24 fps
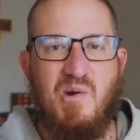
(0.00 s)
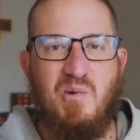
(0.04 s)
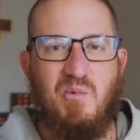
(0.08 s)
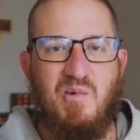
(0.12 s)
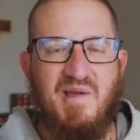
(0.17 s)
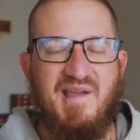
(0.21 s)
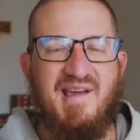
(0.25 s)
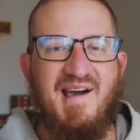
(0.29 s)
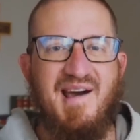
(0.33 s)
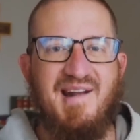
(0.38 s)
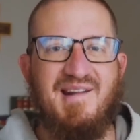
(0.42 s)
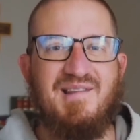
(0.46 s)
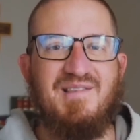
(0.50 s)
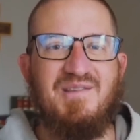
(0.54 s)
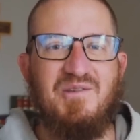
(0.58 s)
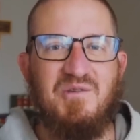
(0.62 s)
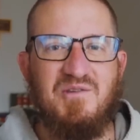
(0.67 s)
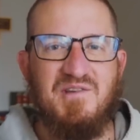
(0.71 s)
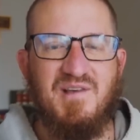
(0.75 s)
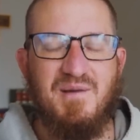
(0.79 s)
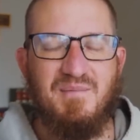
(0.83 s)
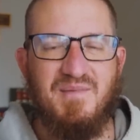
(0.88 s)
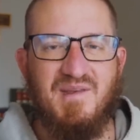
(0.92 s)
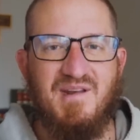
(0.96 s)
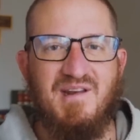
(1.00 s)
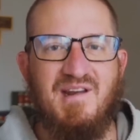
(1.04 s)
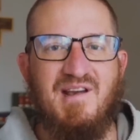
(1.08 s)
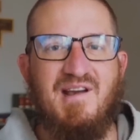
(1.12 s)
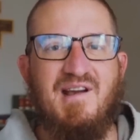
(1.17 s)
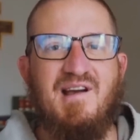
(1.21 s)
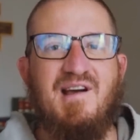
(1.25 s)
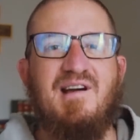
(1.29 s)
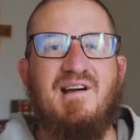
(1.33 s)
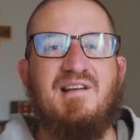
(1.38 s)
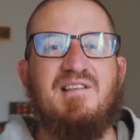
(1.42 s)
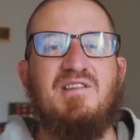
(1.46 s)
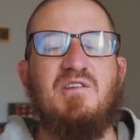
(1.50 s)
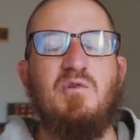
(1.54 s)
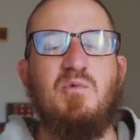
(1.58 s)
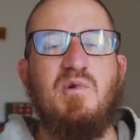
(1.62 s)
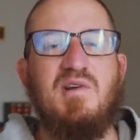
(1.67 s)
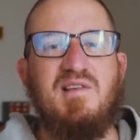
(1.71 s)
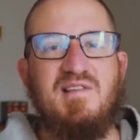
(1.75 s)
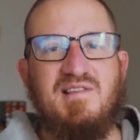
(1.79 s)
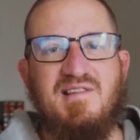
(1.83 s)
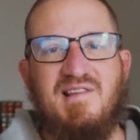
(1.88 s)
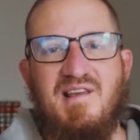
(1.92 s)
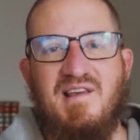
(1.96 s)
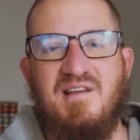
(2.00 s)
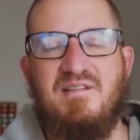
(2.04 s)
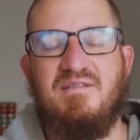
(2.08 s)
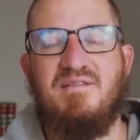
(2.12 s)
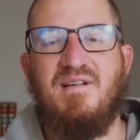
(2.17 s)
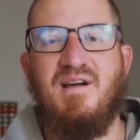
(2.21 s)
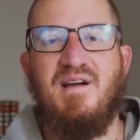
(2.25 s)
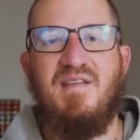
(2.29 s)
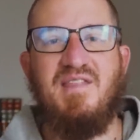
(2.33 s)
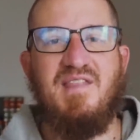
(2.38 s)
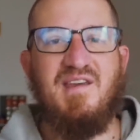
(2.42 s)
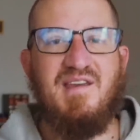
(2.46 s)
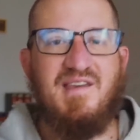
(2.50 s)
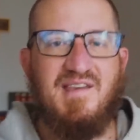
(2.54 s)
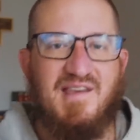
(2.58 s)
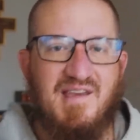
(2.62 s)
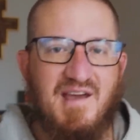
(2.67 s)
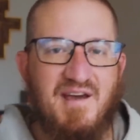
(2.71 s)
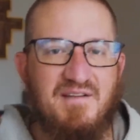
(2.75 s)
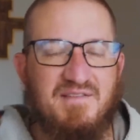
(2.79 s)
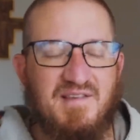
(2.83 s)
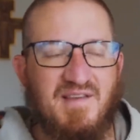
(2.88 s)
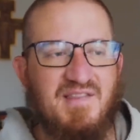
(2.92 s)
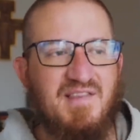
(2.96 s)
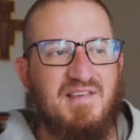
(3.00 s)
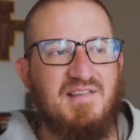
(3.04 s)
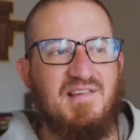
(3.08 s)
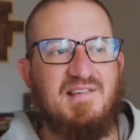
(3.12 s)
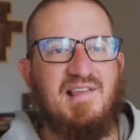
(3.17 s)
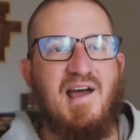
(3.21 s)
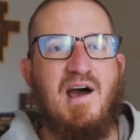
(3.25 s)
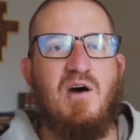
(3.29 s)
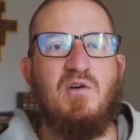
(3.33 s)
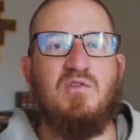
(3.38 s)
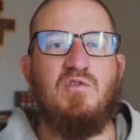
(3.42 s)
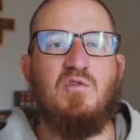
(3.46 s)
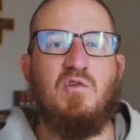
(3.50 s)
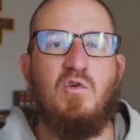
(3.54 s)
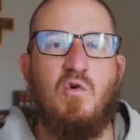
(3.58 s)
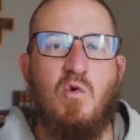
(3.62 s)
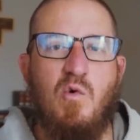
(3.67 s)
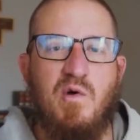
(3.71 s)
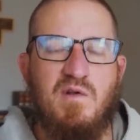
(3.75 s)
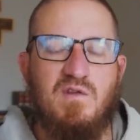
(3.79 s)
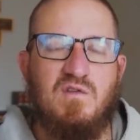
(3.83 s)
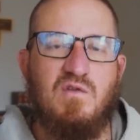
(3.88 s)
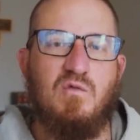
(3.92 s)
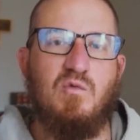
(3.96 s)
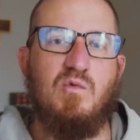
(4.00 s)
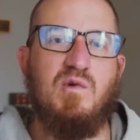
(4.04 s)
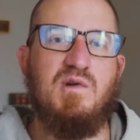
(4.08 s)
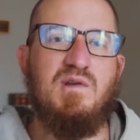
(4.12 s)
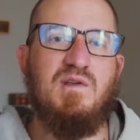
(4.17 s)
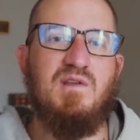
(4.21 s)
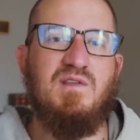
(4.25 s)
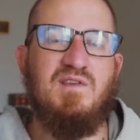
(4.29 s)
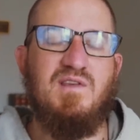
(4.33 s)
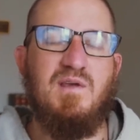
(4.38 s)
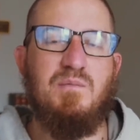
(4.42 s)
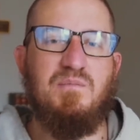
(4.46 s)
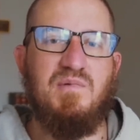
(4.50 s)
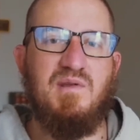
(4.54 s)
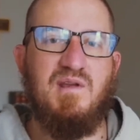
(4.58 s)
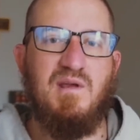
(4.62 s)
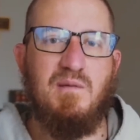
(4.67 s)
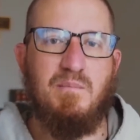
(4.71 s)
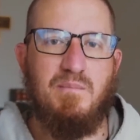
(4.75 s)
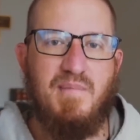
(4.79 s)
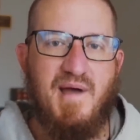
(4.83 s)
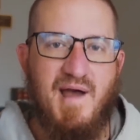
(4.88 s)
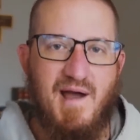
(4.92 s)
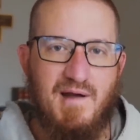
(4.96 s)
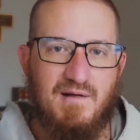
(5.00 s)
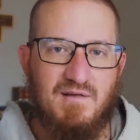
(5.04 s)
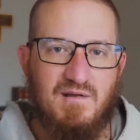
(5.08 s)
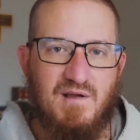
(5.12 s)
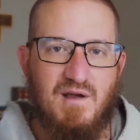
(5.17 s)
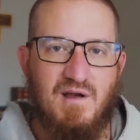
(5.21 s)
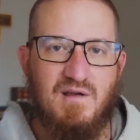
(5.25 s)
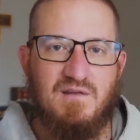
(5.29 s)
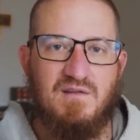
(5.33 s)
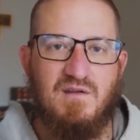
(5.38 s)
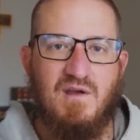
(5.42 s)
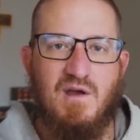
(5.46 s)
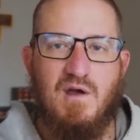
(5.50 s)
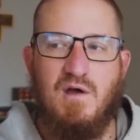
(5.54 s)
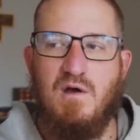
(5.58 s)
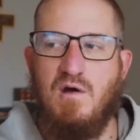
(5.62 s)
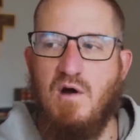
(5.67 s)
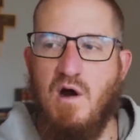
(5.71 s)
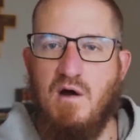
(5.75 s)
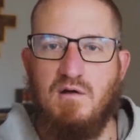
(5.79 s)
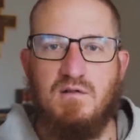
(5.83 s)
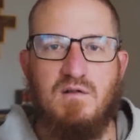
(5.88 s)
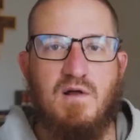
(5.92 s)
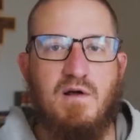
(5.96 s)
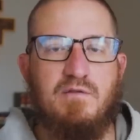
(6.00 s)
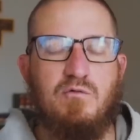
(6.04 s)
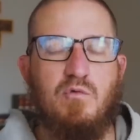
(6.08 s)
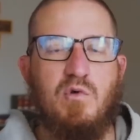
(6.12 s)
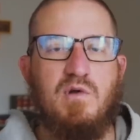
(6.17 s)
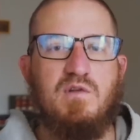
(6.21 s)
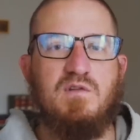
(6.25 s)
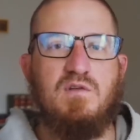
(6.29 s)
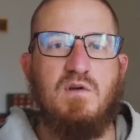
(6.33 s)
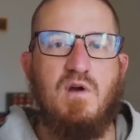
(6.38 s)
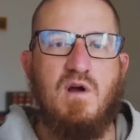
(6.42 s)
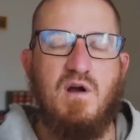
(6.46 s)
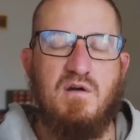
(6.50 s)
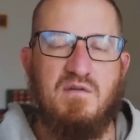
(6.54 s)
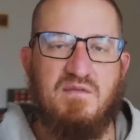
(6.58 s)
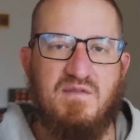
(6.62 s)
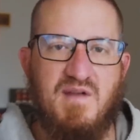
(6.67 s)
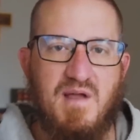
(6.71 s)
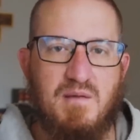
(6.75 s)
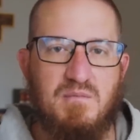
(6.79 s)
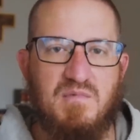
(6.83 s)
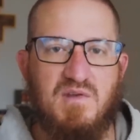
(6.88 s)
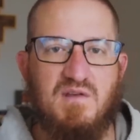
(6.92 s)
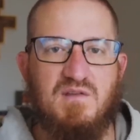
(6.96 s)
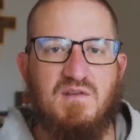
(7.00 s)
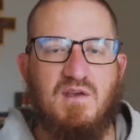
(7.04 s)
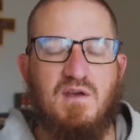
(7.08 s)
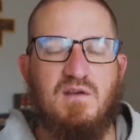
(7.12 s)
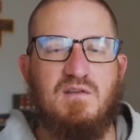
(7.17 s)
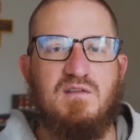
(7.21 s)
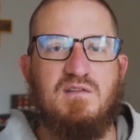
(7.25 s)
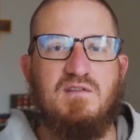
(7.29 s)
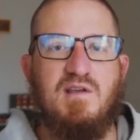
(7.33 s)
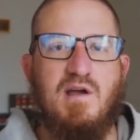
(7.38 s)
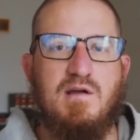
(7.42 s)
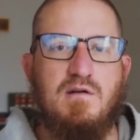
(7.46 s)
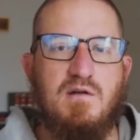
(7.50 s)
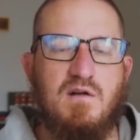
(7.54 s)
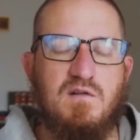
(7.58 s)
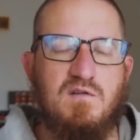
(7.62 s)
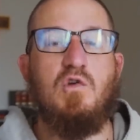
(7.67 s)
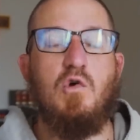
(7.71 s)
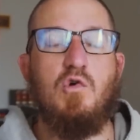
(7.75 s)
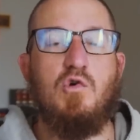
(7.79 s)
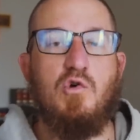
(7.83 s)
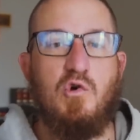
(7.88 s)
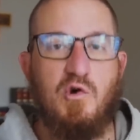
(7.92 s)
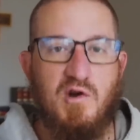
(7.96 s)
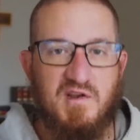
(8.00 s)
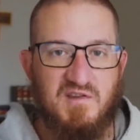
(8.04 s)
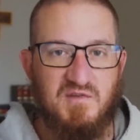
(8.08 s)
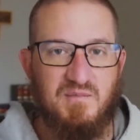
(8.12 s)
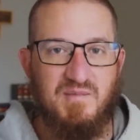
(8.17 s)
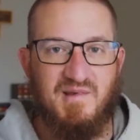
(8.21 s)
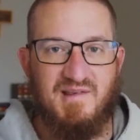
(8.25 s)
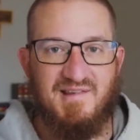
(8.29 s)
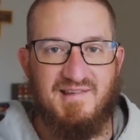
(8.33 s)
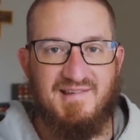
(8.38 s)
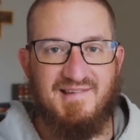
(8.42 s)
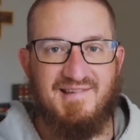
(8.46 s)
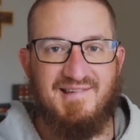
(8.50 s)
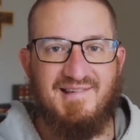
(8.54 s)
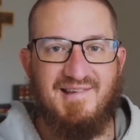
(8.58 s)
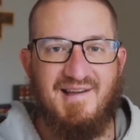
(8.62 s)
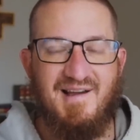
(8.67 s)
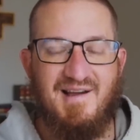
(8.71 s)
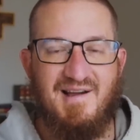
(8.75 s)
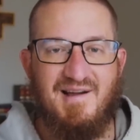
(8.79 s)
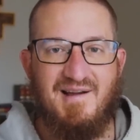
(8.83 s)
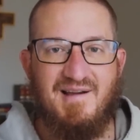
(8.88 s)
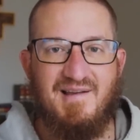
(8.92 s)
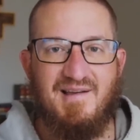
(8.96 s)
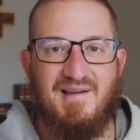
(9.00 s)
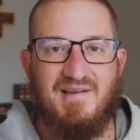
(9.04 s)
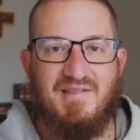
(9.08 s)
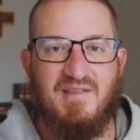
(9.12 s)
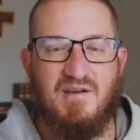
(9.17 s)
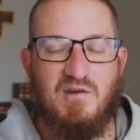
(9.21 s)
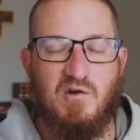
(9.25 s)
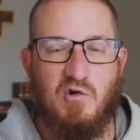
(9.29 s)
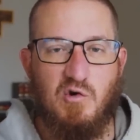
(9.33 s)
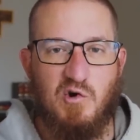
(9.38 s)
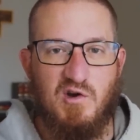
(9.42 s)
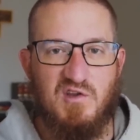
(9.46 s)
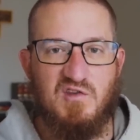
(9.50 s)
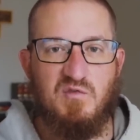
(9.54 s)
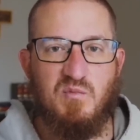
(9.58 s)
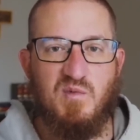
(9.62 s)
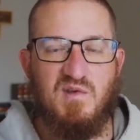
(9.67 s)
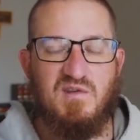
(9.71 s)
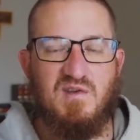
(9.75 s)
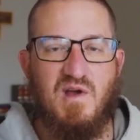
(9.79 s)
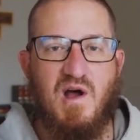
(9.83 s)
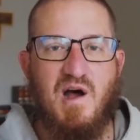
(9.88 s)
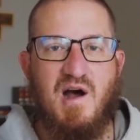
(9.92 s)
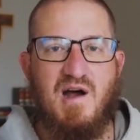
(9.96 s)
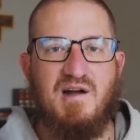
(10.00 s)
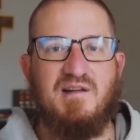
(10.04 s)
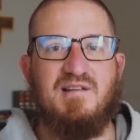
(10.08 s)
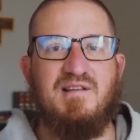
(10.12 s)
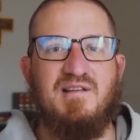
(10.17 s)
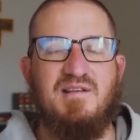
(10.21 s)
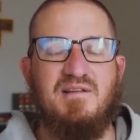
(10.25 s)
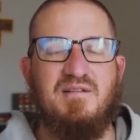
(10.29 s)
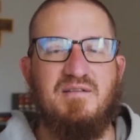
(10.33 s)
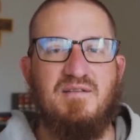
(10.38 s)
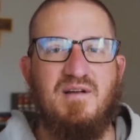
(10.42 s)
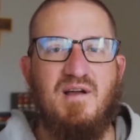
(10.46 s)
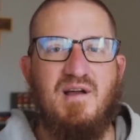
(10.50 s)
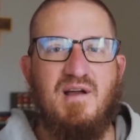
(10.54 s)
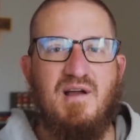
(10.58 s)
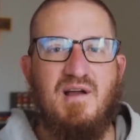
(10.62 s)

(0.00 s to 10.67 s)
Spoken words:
We gotta do something to receive the gift. And this is how it's going to really deeply impact us, our loved ones, our families, etc. So Christmas, the Christmas octave,